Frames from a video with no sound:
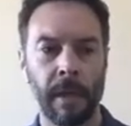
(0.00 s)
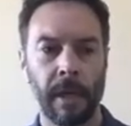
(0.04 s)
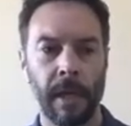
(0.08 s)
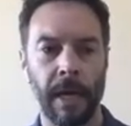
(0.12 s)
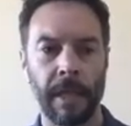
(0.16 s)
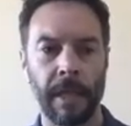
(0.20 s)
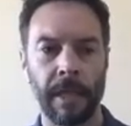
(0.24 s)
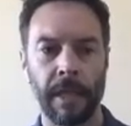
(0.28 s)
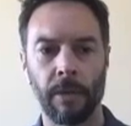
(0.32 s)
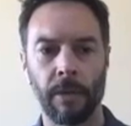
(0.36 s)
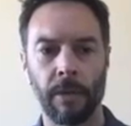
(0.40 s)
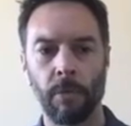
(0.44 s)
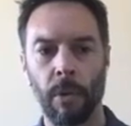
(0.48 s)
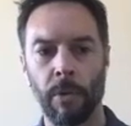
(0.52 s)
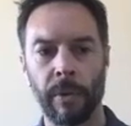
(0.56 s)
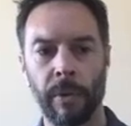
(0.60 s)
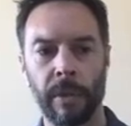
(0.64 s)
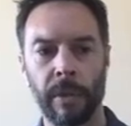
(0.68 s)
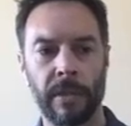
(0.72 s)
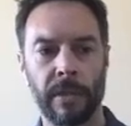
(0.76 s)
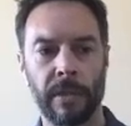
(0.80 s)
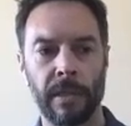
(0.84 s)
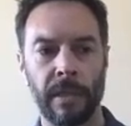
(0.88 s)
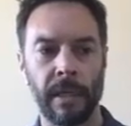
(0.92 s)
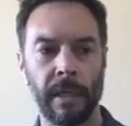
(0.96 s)
I think what we'd
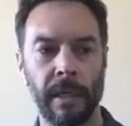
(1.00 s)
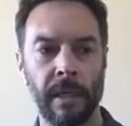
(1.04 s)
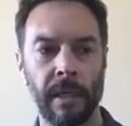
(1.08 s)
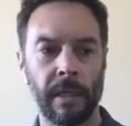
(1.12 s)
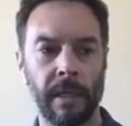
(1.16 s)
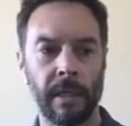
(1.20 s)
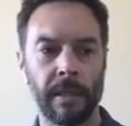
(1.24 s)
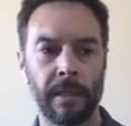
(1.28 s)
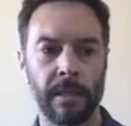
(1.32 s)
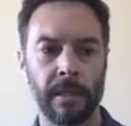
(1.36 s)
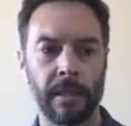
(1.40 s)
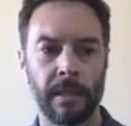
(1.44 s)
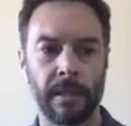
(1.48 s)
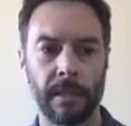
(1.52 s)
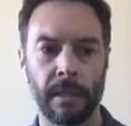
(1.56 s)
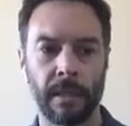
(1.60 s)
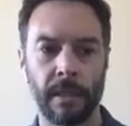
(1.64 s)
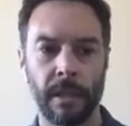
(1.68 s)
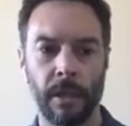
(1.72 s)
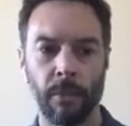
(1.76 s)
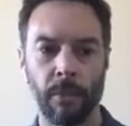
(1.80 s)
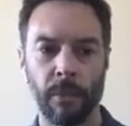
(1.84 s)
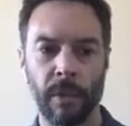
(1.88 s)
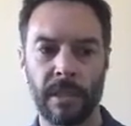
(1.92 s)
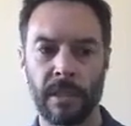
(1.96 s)
see is,
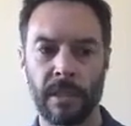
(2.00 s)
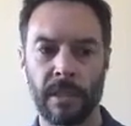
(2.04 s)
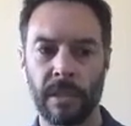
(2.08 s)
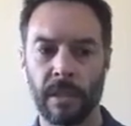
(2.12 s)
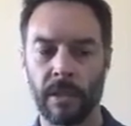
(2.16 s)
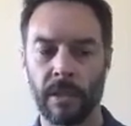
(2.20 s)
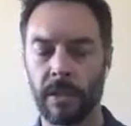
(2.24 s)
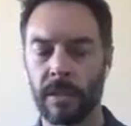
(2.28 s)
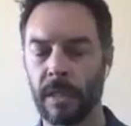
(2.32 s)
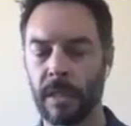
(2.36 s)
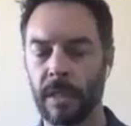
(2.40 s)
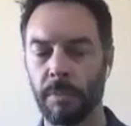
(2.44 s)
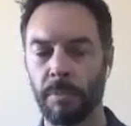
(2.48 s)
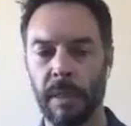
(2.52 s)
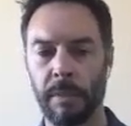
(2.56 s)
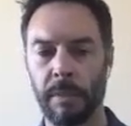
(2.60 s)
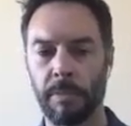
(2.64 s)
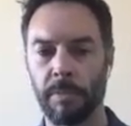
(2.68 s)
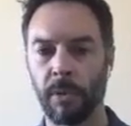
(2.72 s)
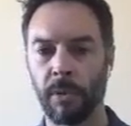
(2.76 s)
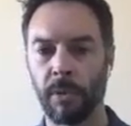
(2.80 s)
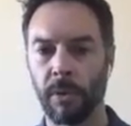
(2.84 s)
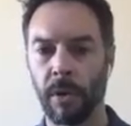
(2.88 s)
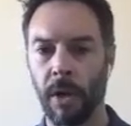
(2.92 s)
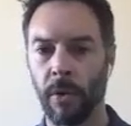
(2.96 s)
we'd still see
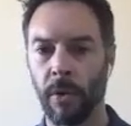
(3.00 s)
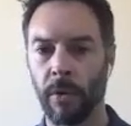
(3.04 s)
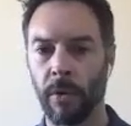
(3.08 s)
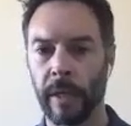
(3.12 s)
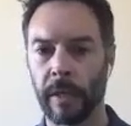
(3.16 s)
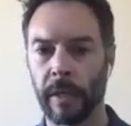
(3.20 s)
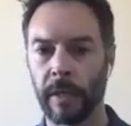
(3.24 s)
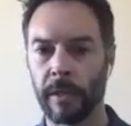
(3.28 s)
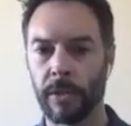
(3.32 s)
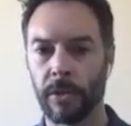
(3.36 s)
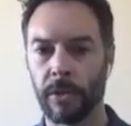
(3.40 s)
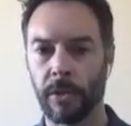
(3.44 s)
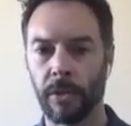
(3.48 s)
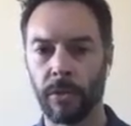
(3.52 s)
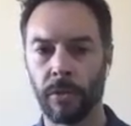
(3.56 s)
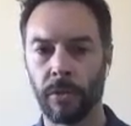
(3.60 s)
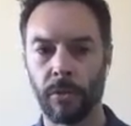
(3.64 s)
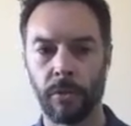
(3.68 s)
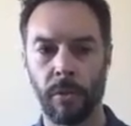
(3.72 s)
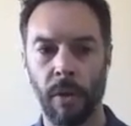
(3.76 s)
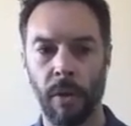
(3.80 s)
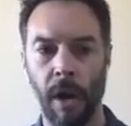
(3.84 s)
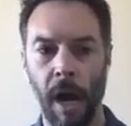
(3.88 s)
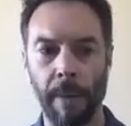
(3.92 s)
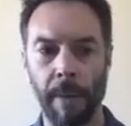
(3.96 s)
people going
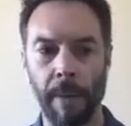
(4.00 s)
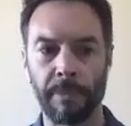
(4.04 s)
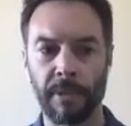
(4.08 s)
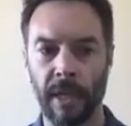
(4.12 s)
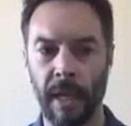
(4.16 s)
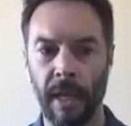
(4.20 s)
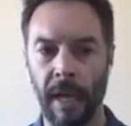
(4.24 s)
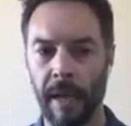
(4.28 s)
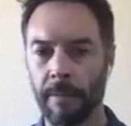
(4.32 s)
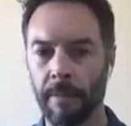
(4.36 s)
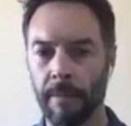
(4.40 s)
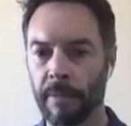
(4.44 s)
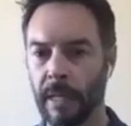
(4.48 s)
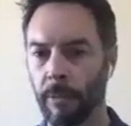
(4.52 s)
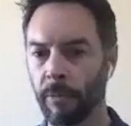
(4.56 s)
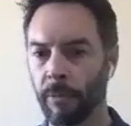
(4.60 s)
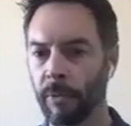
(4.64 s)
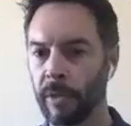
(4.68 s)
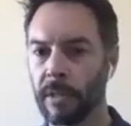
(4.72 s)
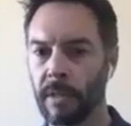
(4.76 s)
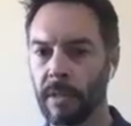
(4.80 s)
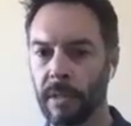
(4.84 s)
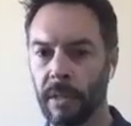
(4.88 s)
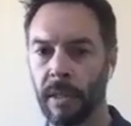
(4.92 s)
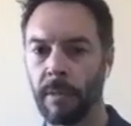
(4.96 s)
to Hops games, and
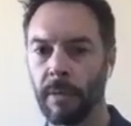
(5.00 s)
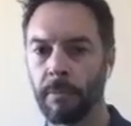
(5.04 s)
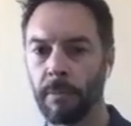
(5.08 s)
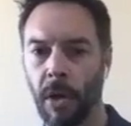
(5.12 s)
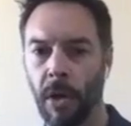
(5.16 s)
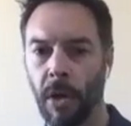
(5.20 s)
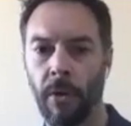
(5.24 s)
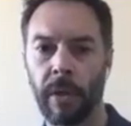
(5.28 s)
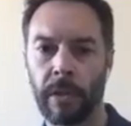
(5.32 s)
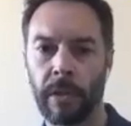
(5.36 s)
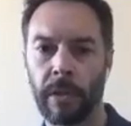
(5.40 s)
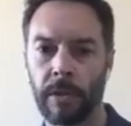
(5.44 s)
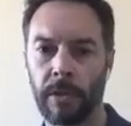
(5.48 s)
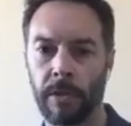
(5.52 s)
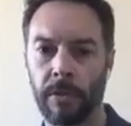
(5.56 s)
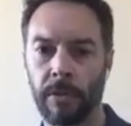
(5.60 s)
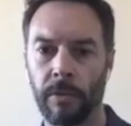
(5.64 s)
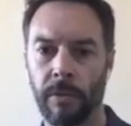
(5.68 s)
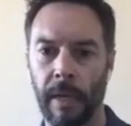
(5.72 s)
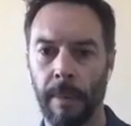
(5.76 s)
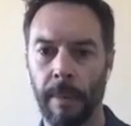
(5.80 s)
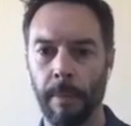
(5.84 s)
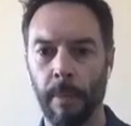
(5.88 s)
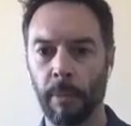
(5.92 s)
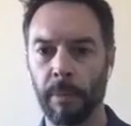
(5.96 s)
we'd see them going to
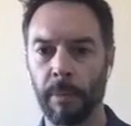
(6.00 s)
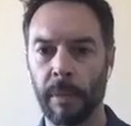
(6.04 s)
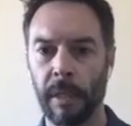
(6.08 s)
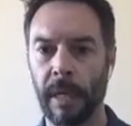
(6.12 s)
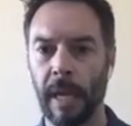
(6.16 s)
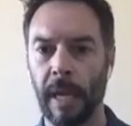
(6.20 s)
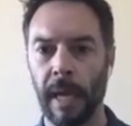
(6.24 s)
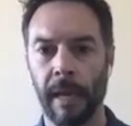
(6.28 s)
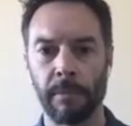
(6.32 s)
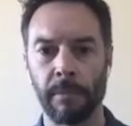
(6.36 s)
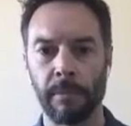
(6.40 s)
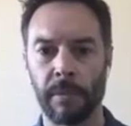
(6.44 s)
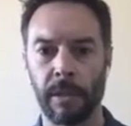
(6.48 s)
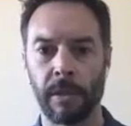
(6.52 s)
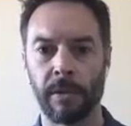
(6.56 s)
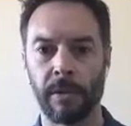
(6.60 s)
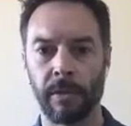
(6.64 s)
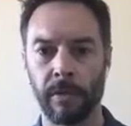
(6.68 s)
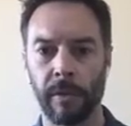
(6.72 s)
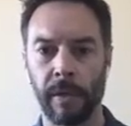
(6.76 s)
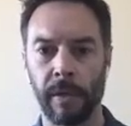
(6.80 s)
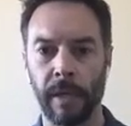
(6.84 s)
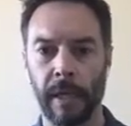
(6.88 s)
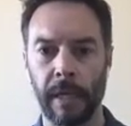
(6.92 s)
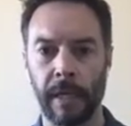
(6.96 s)
an MLB game too.
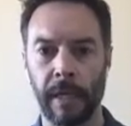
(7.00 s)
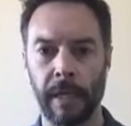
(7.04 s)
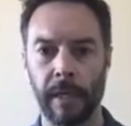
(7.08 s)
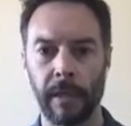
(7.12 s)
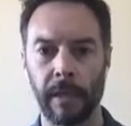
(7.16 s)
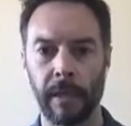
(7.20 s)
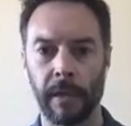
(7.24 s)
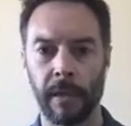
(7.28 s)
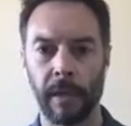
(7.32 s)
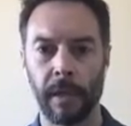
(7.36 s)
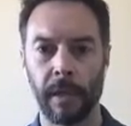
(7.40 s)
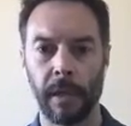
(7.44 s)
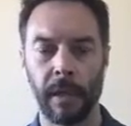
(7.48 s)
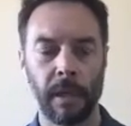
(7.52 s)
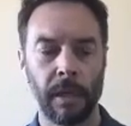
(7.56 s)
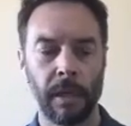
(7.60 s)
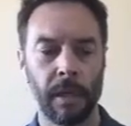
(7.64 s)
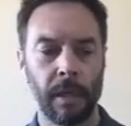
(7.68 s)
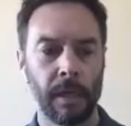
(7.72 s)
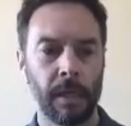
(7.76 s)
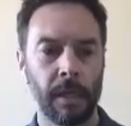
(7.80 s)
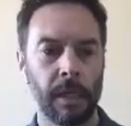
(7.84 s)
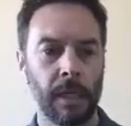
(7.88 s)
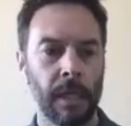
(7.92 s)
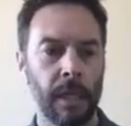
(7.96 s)
And,
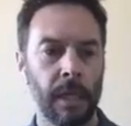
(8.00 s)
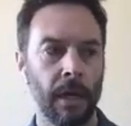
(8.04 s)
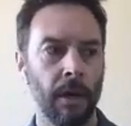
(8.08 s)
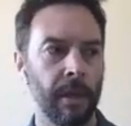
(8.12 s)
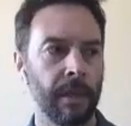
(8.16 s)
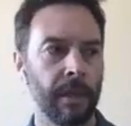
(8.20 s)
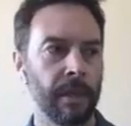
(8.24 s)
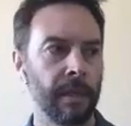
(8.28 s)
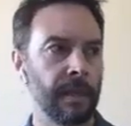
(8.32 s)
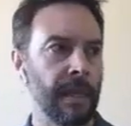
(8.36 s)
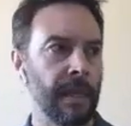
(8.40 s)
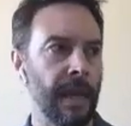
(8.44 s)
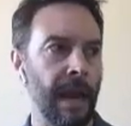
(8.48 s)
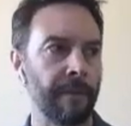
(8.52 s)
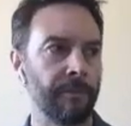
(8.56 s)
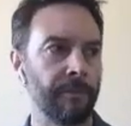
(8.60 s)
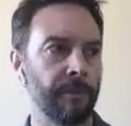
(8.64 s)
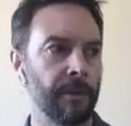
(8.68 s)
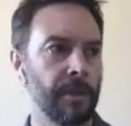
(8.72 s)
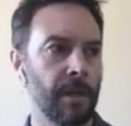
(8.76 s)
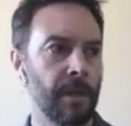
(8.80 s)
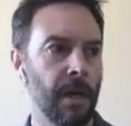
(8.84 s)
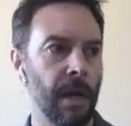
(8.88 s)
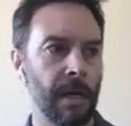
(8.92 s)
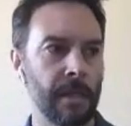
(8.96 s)
I think the
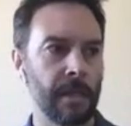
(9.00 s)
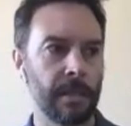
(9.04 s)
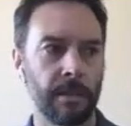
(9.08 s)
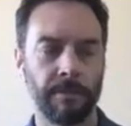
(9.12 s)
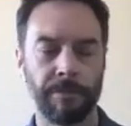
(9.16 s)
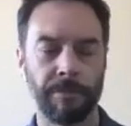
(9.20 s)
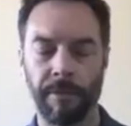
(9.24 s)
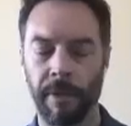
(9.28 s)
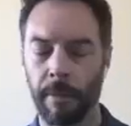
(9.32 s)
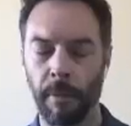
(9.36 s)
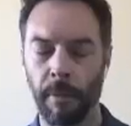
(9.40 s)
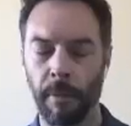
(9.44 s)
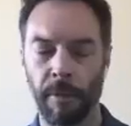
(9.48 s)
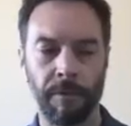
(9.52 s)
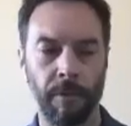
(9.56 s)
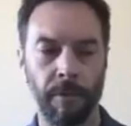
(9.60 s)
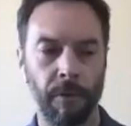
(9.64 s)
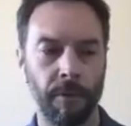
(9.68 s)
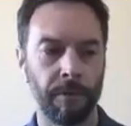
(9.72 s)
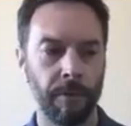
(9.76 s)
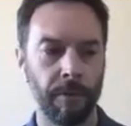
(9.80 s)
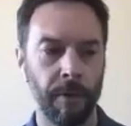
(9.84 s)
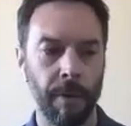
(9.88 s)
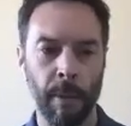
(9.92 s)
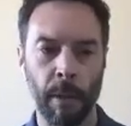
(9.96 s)
average cost of family for
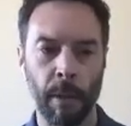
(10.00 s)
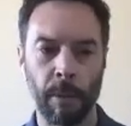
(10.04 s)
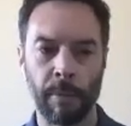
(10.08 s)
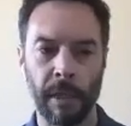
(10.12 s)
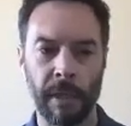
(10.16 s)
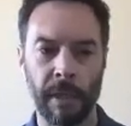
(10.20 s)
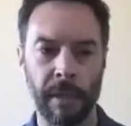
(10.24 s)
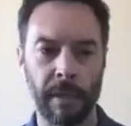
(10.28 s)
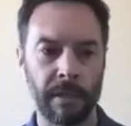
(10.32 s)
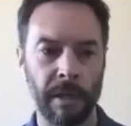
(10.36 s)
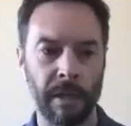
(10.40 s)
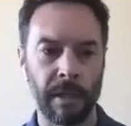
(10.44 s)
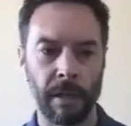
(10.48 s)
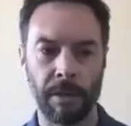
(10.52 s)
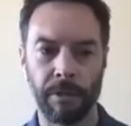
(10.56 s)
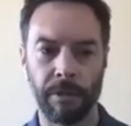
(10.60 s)
MLB is like